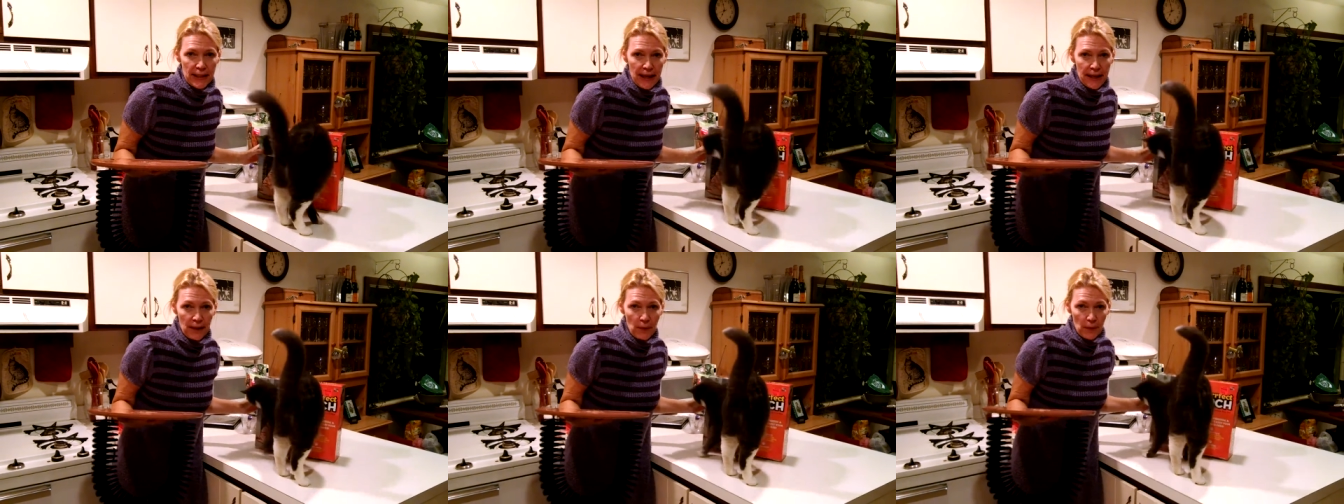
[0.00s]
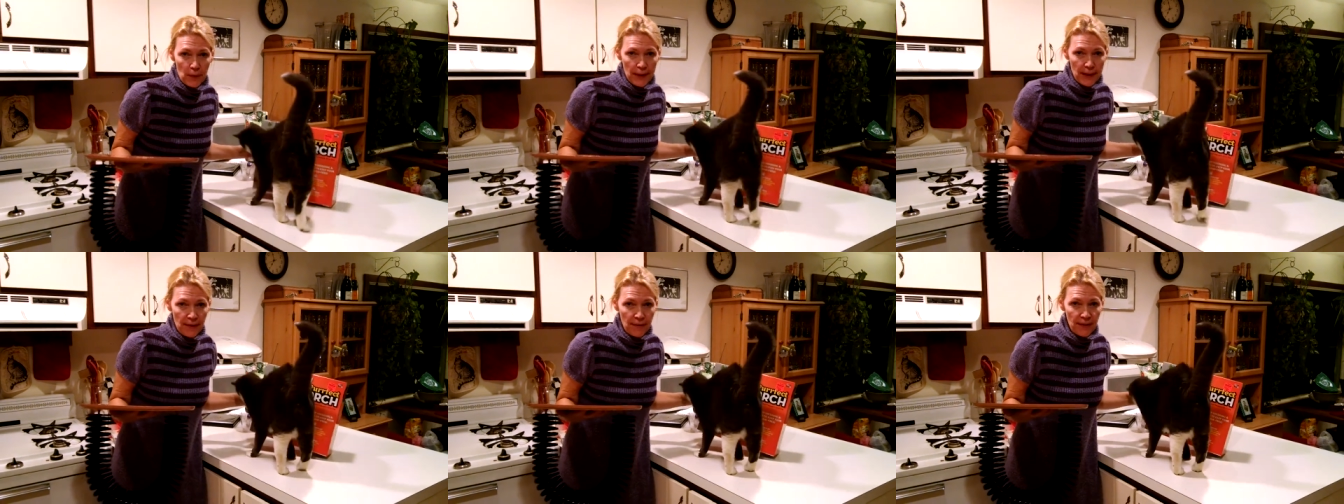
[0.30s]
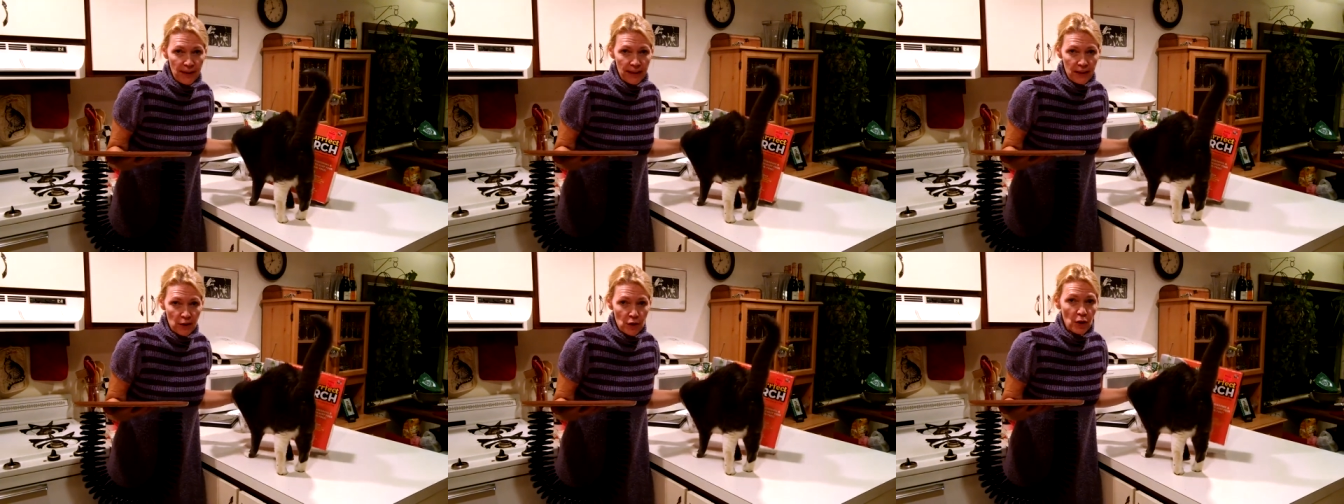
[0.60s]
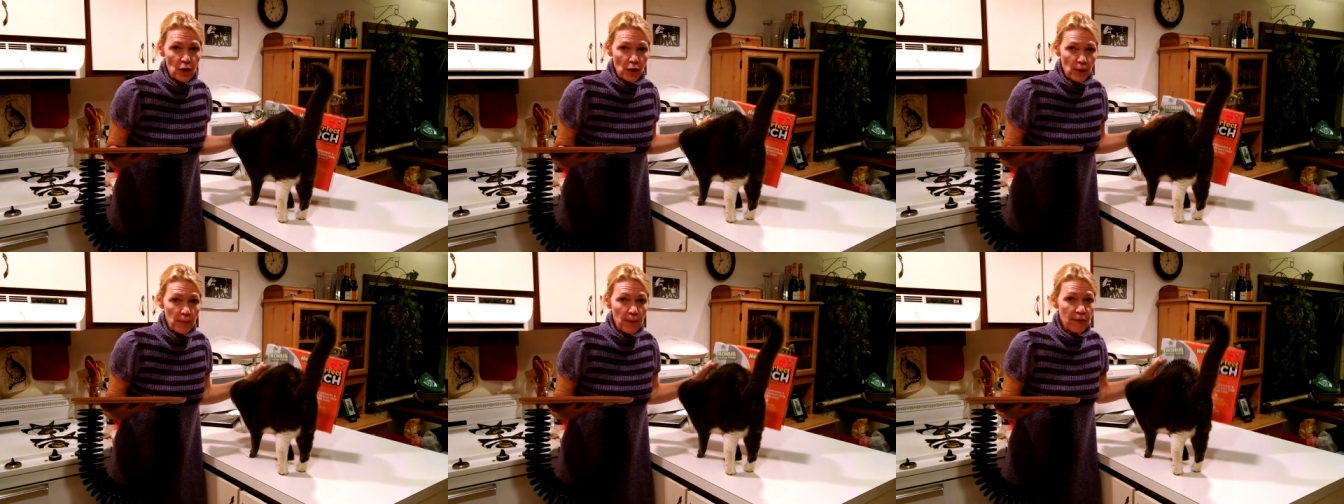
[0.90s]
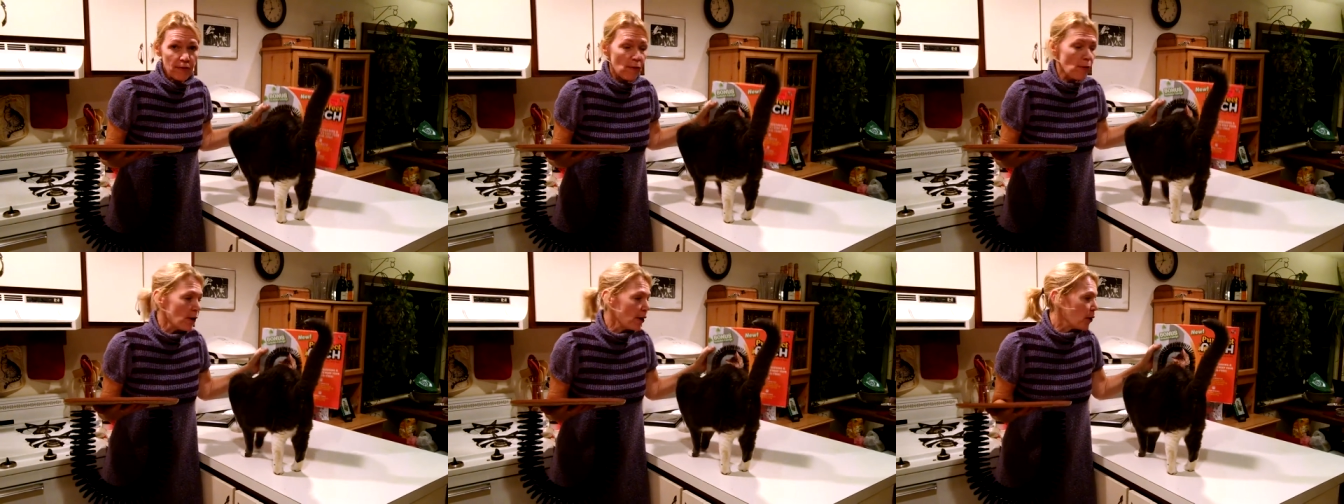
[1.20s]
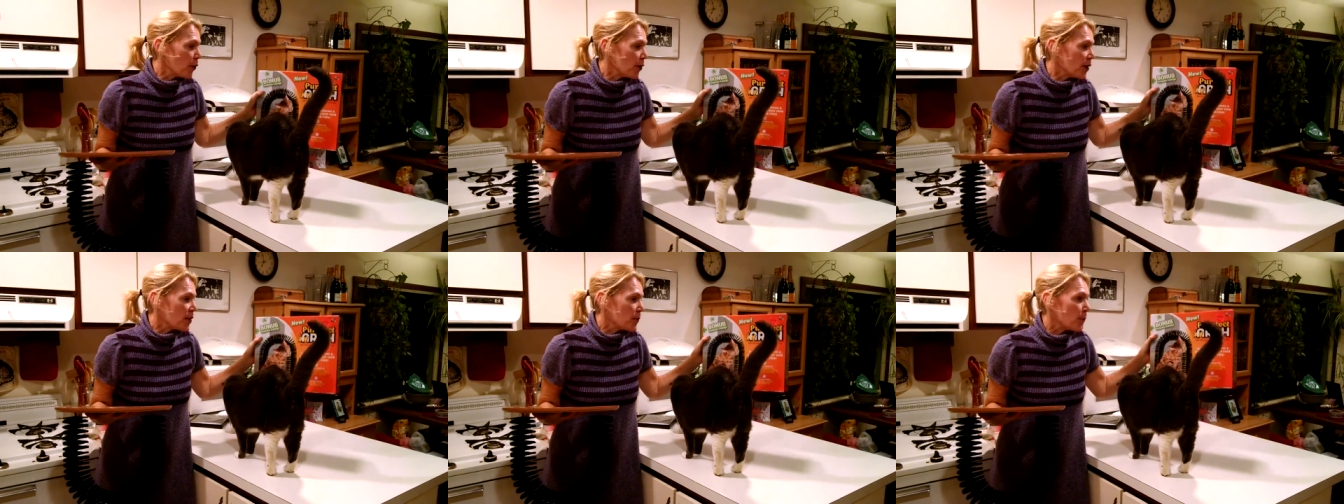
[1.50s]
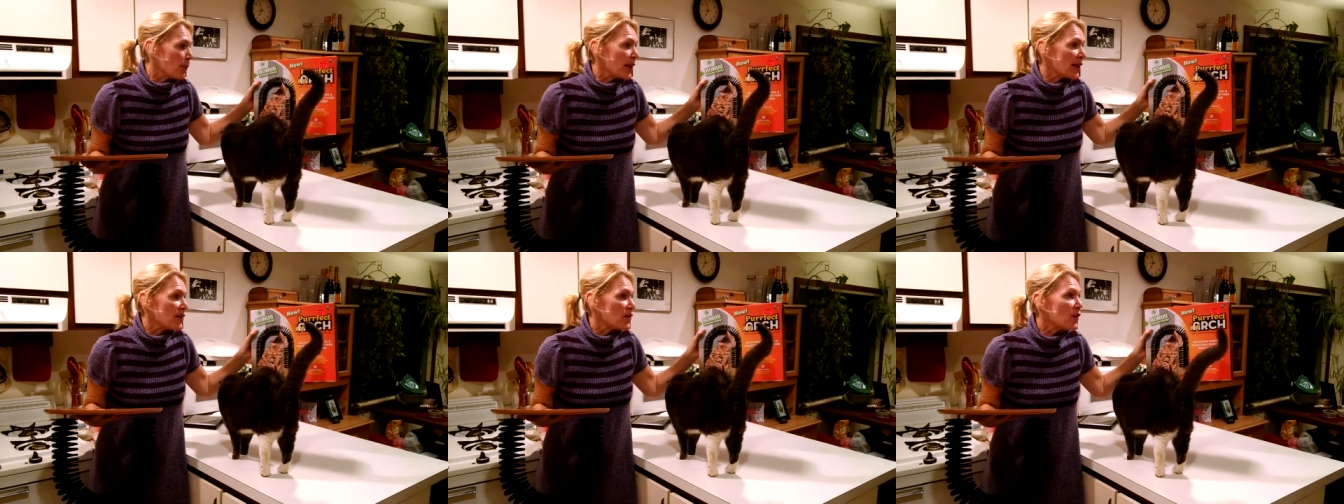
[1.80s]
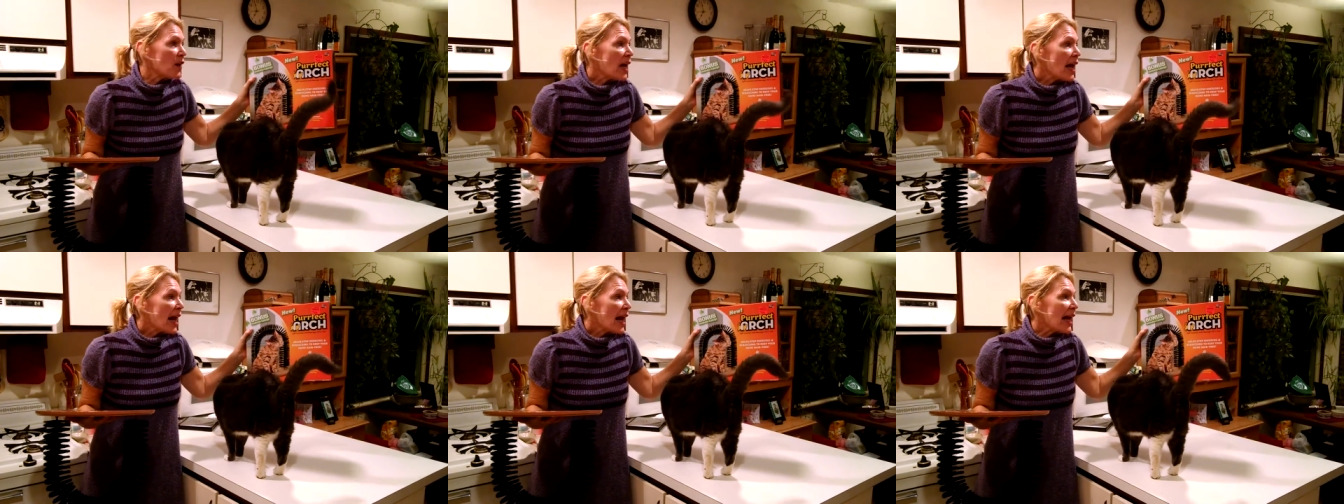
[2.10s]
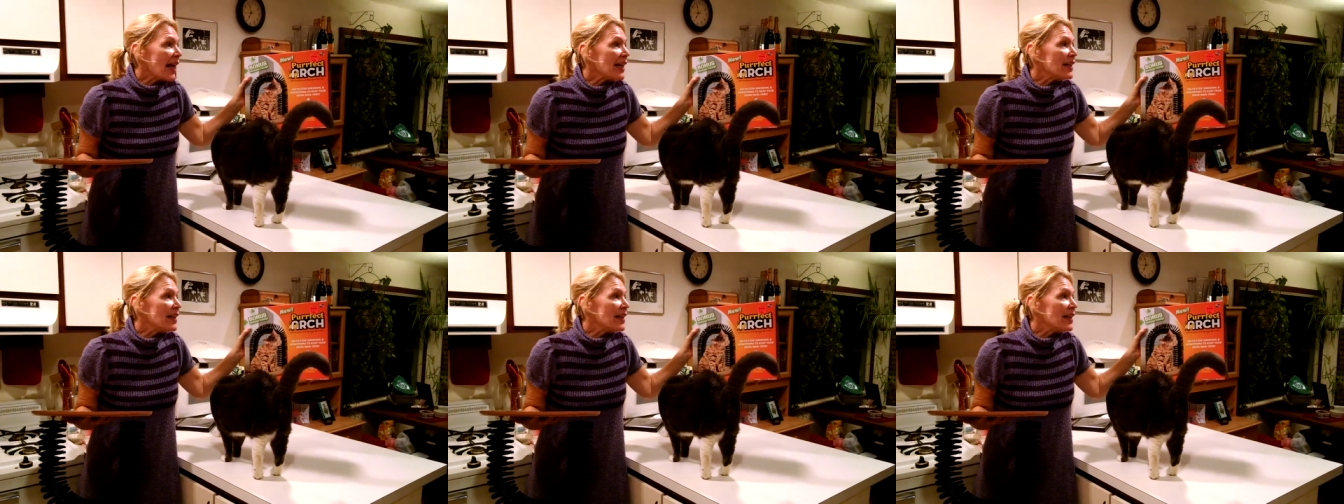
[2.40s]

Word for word: today that we're giving to her before Christmas.